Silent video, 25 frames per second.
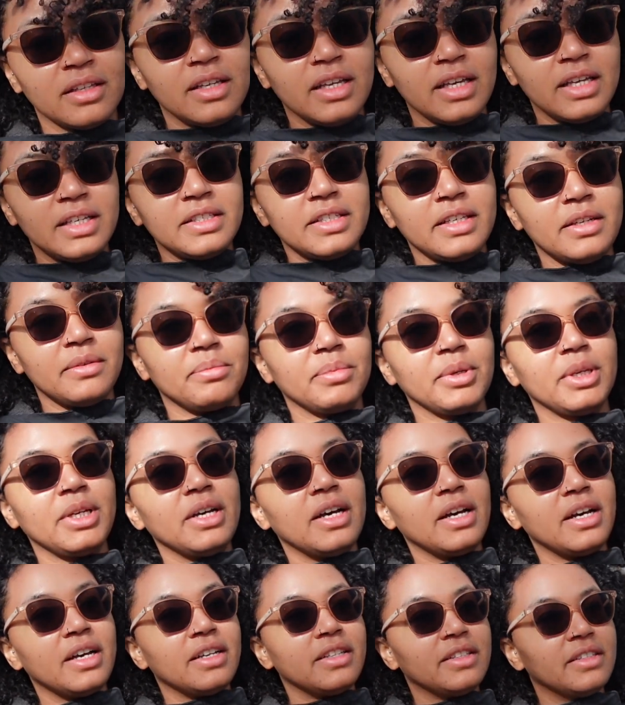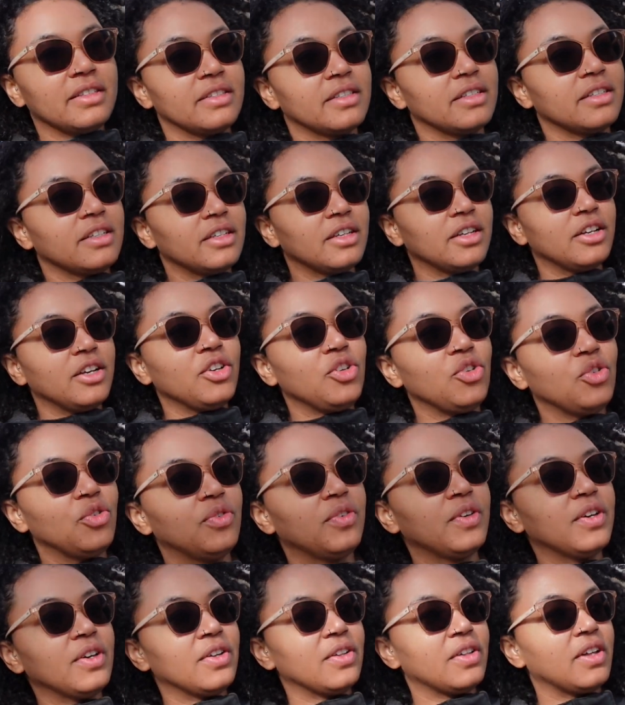Is it because you
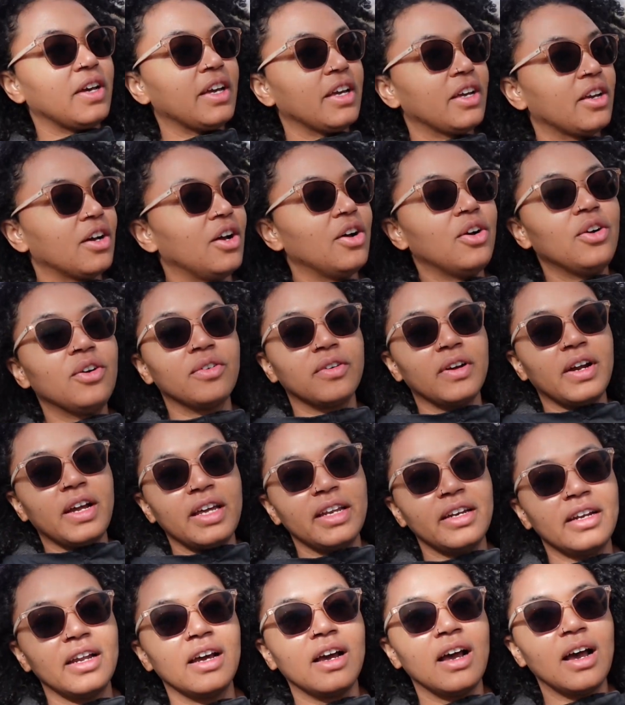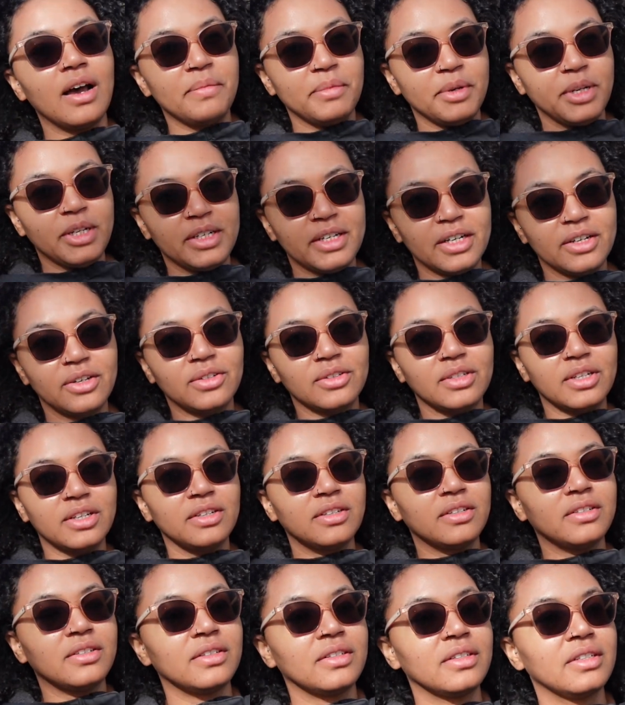feel like, all right, I'm an adult.
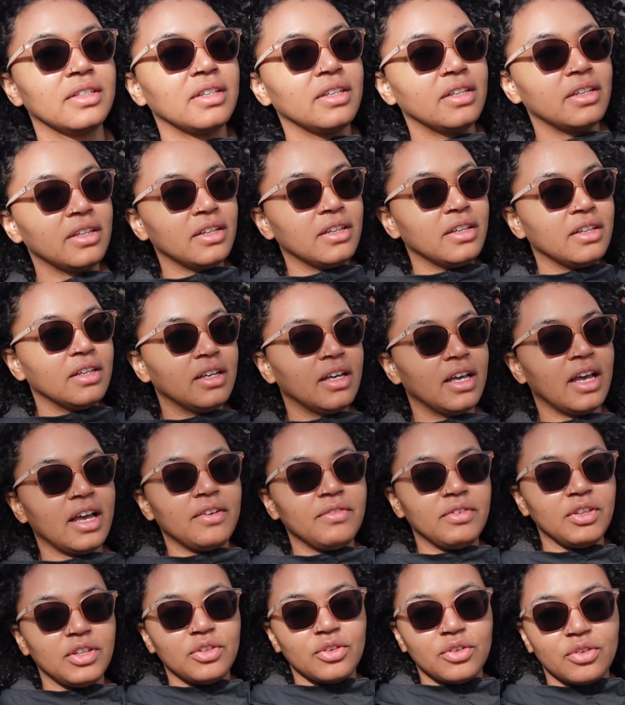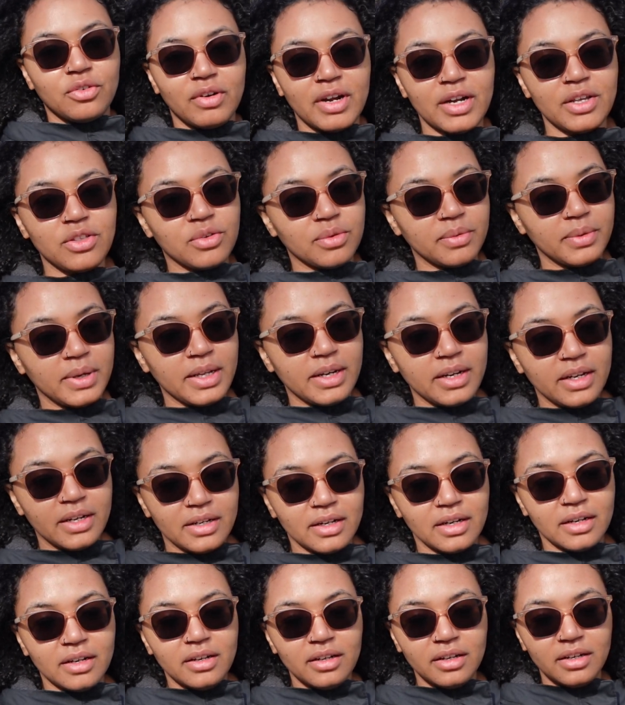I've either
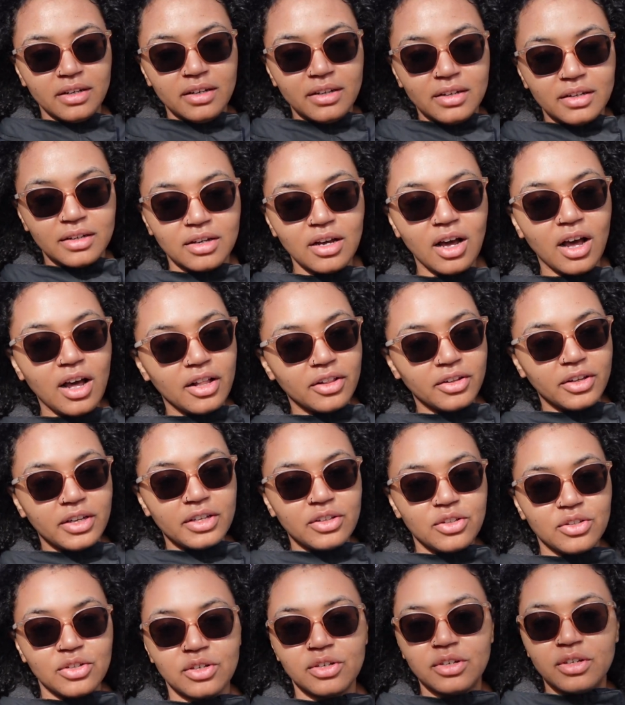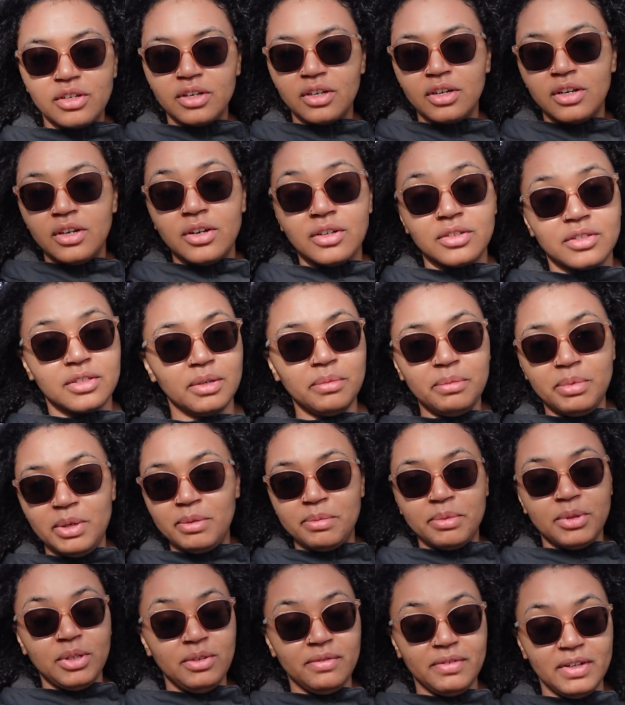graduated college, some
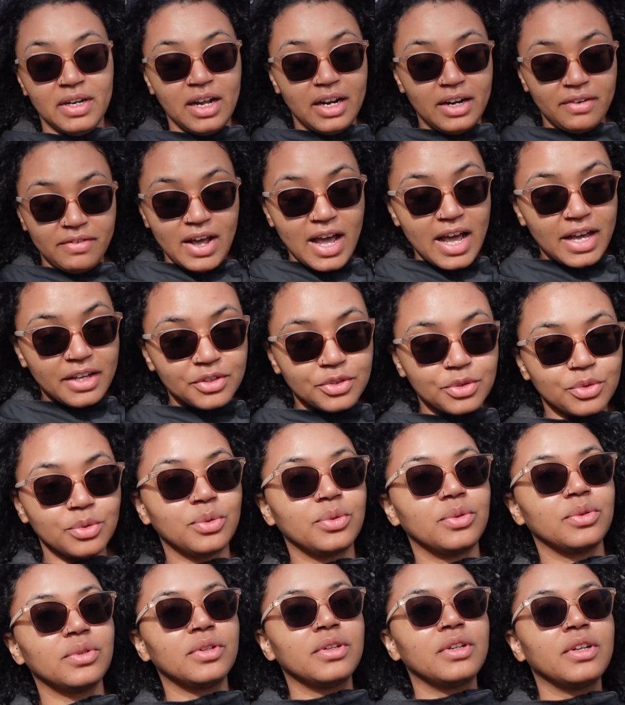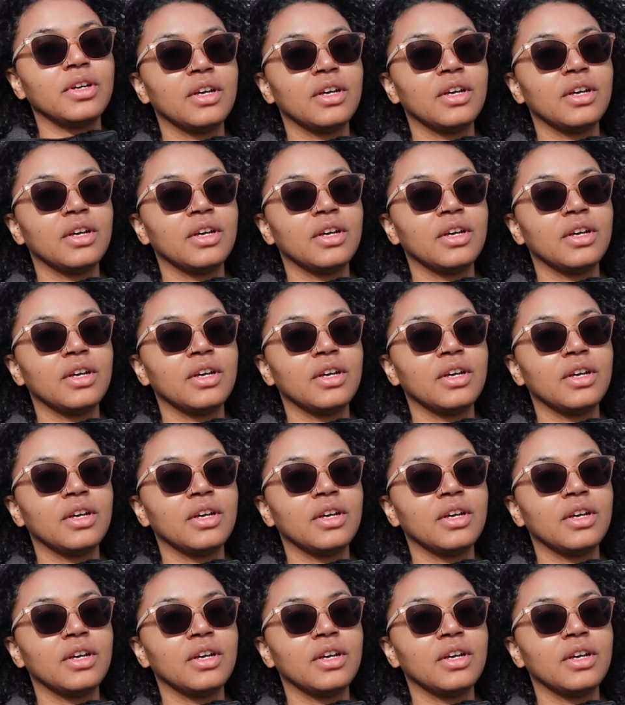people even out of high school,